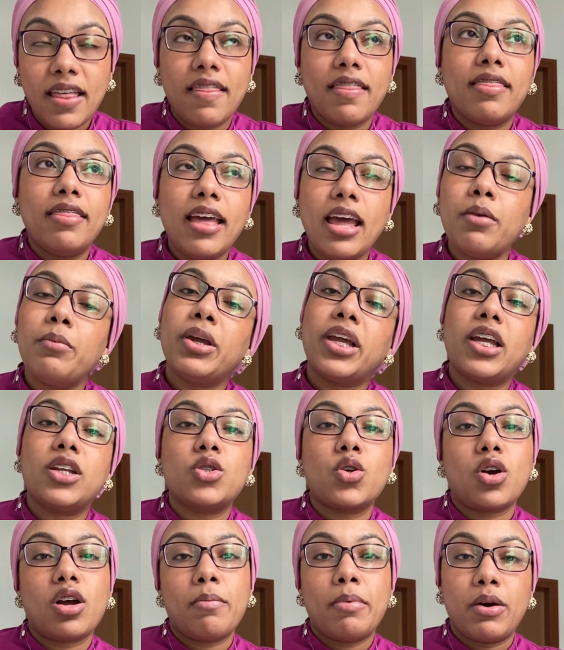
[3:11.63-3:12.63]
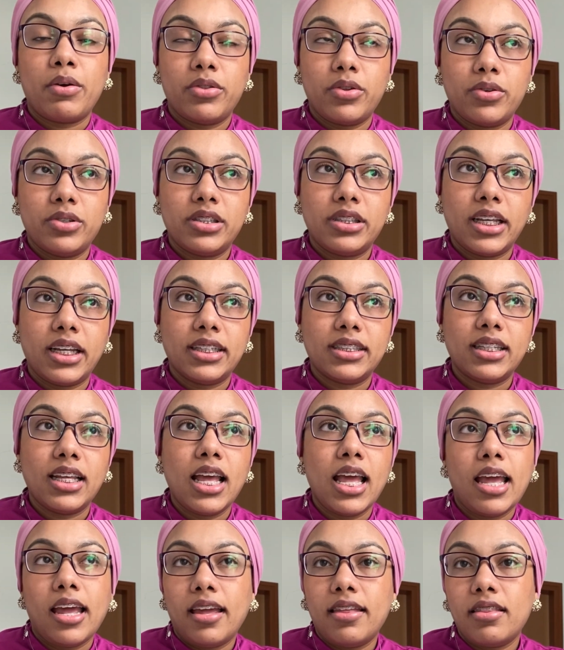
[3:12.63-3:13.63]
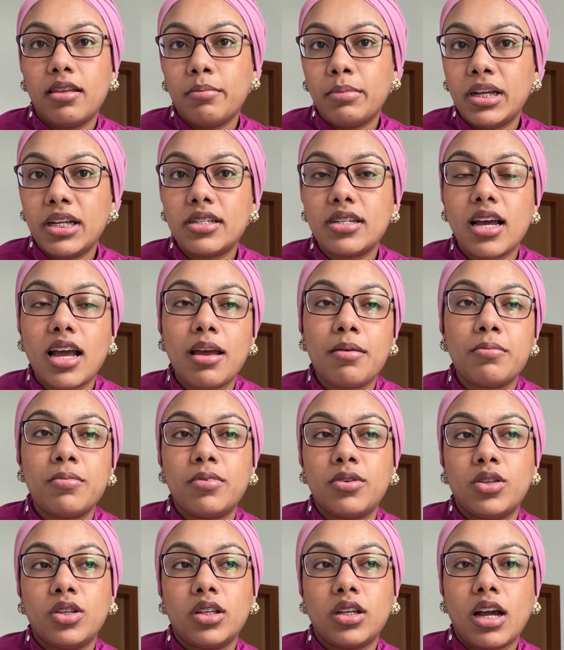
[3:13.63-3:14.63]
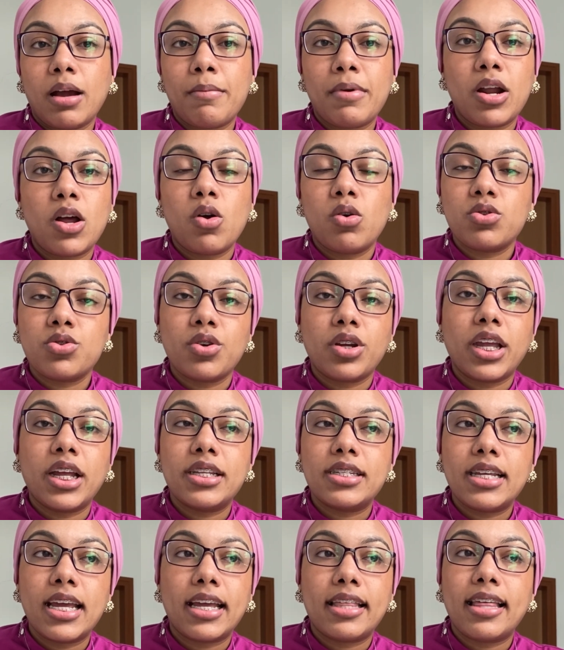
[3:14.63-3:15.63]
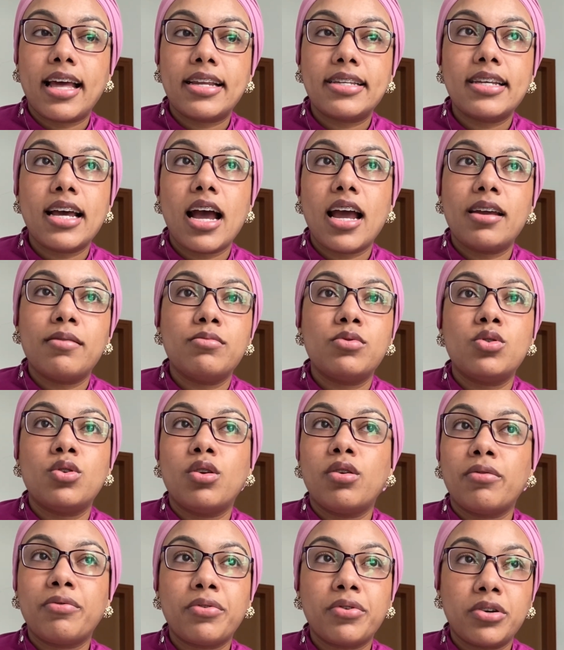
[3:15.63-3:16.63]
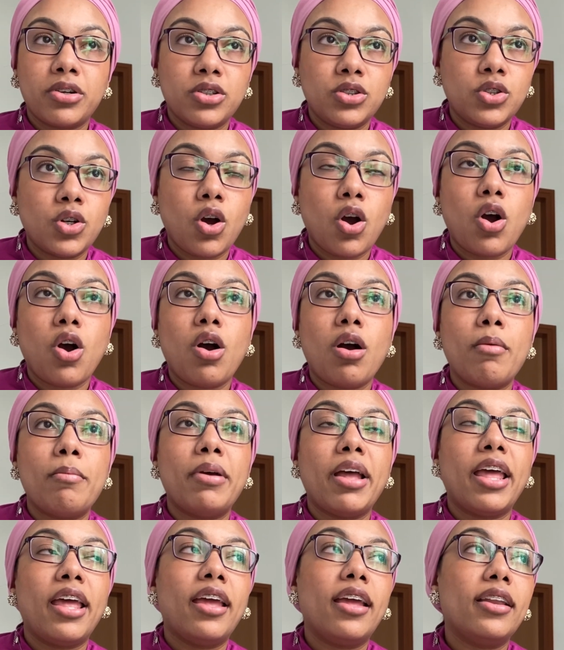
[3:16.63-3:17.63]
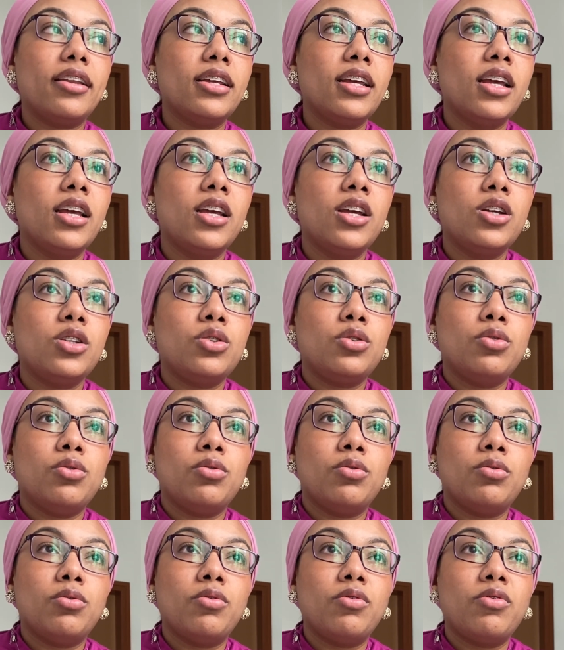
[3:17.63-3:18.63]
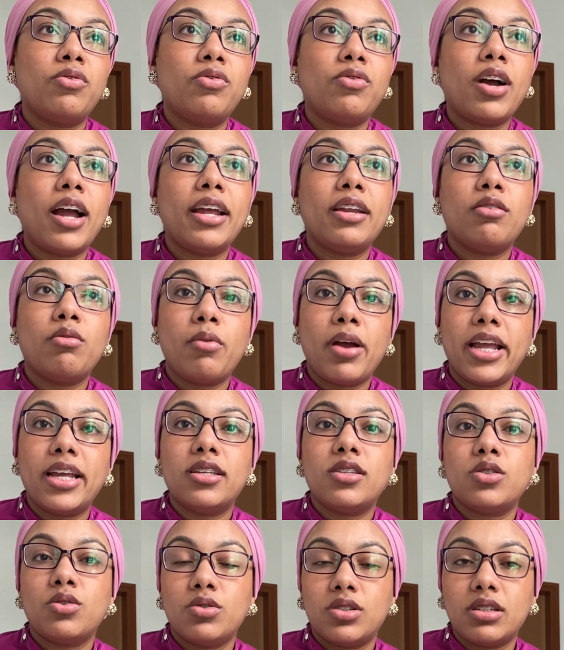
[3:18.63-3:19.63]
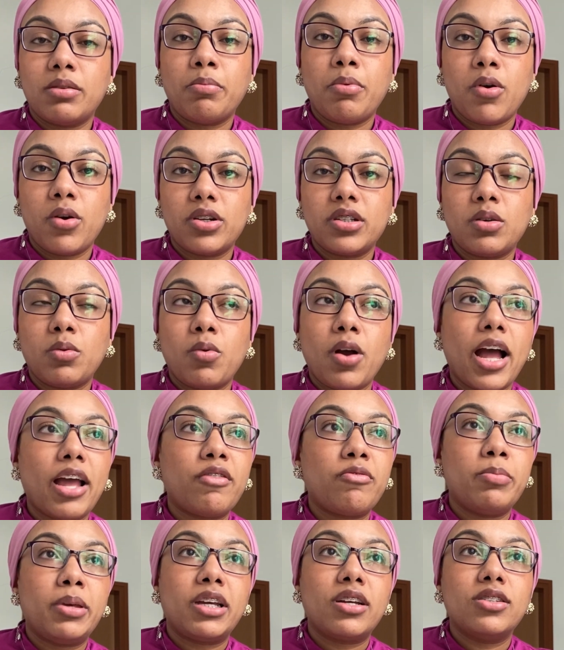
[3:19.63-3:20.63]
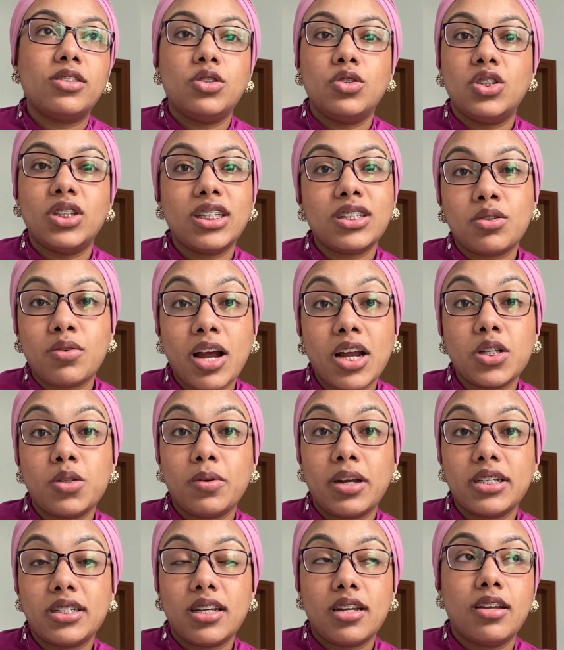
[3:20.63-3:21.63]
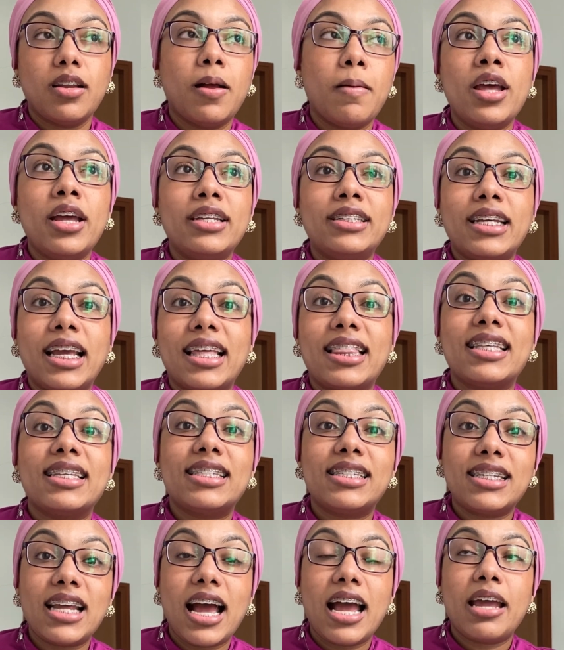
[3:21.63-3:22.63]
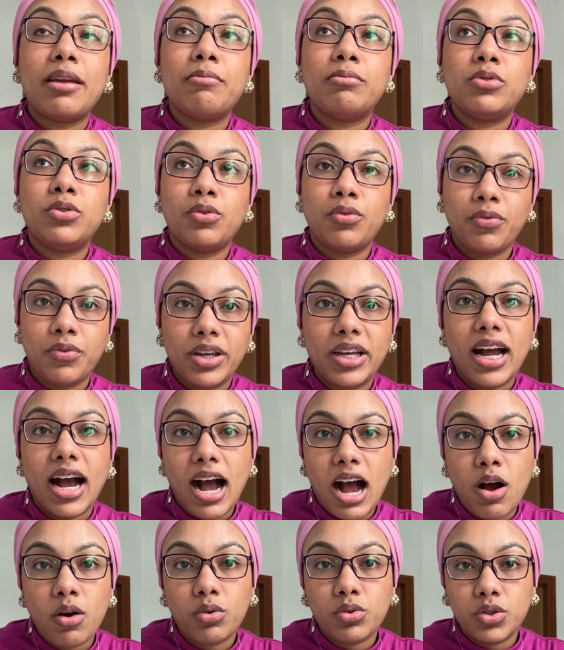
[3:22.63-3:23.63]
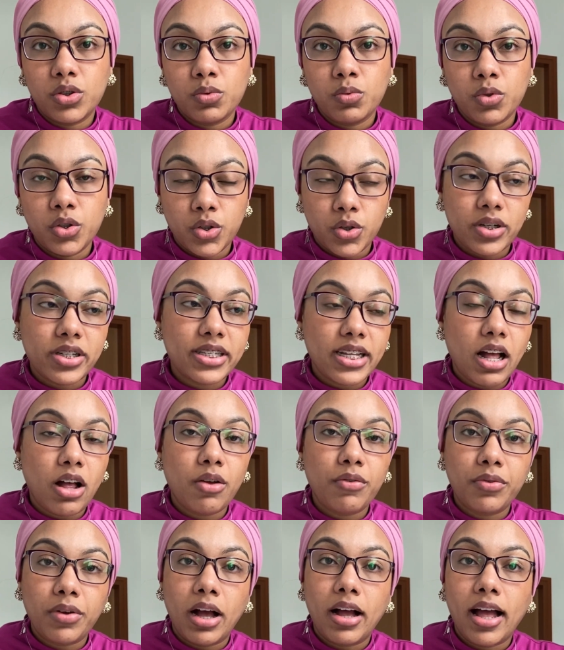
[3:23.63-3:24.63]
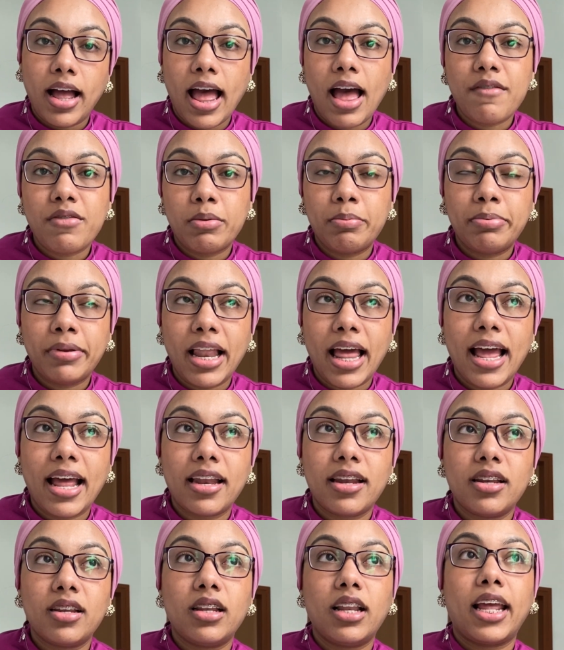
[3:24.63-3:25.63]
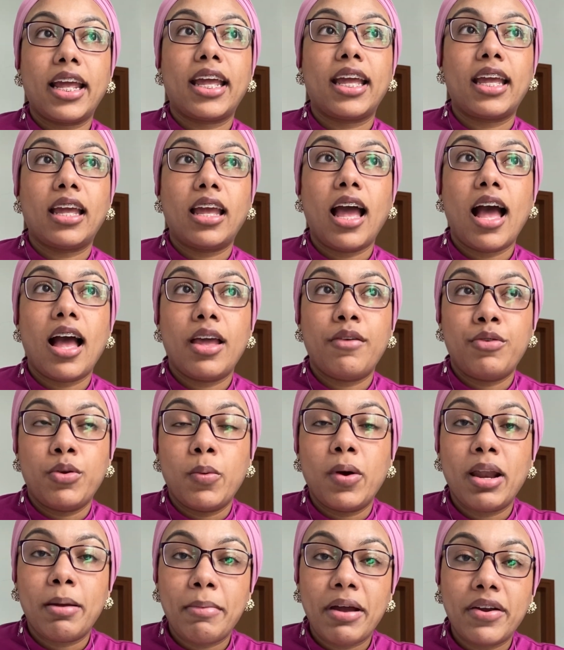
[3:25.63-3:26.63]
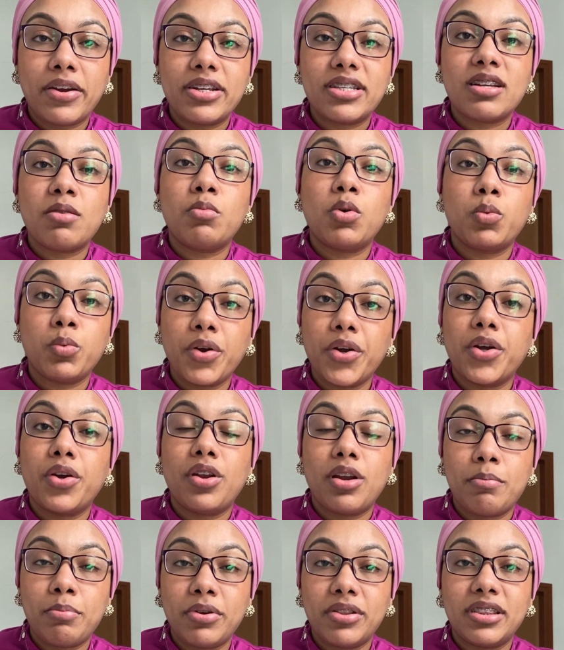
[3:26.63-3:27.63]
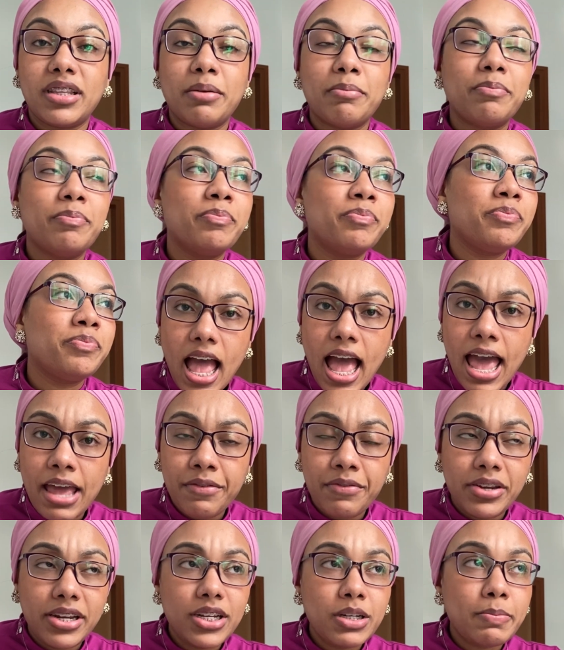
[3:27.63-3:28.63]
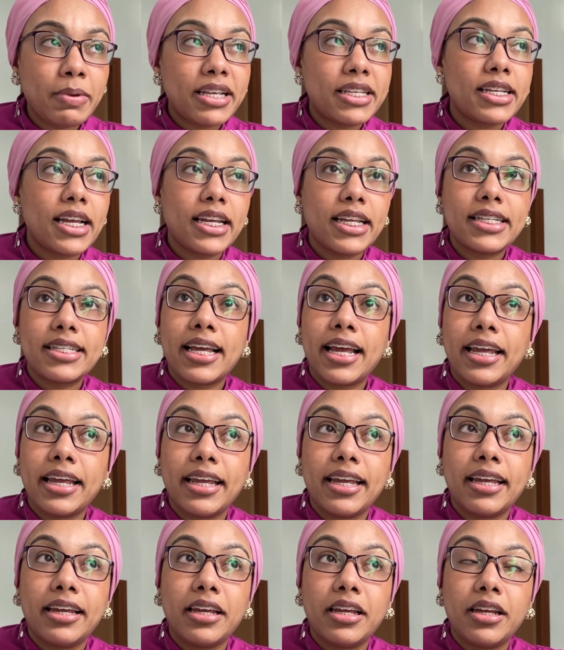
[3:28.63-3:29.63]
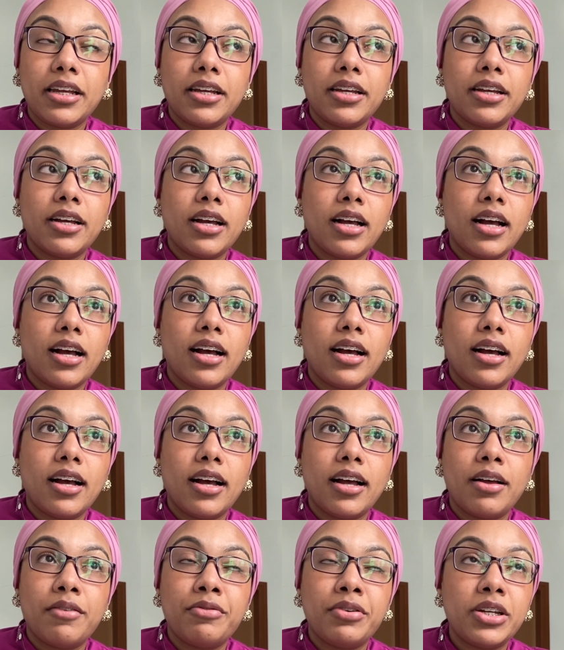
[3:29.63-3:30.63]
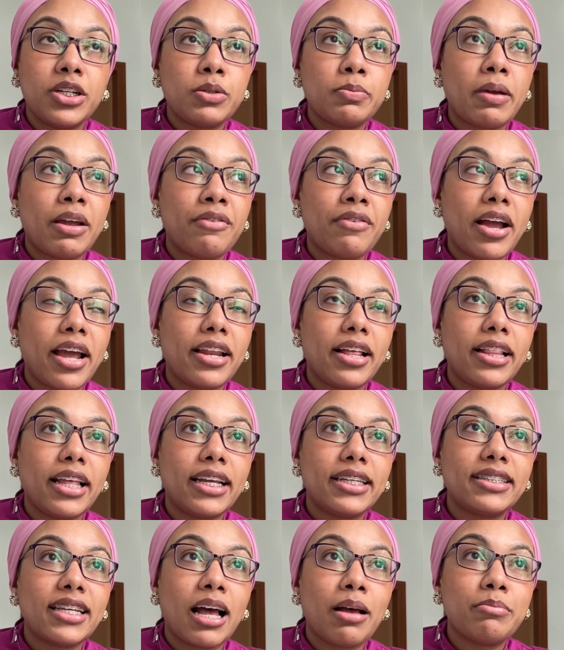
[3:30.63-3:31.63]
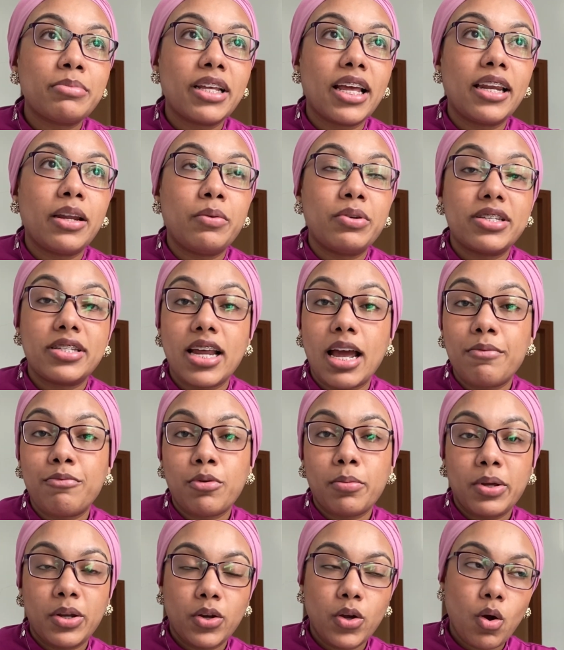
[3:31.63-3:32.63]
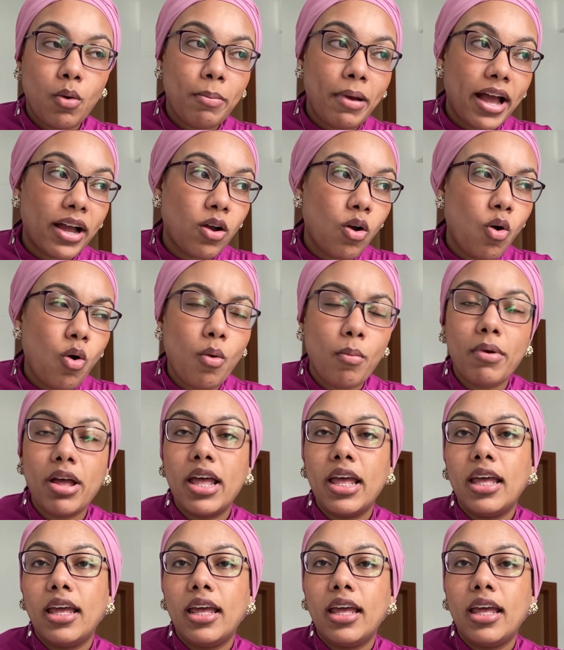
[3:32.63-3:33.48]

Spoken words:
Then we can talk about those things. In the meantime, Camara also can take that time to look for a job and to find ways to support a wife, because you just graduated. Take this time to figure out yourself, have a plan, like if you want to marry someone, where you're going to put them. I finished my studies. I finished my final exams, and it was time for me to go back home.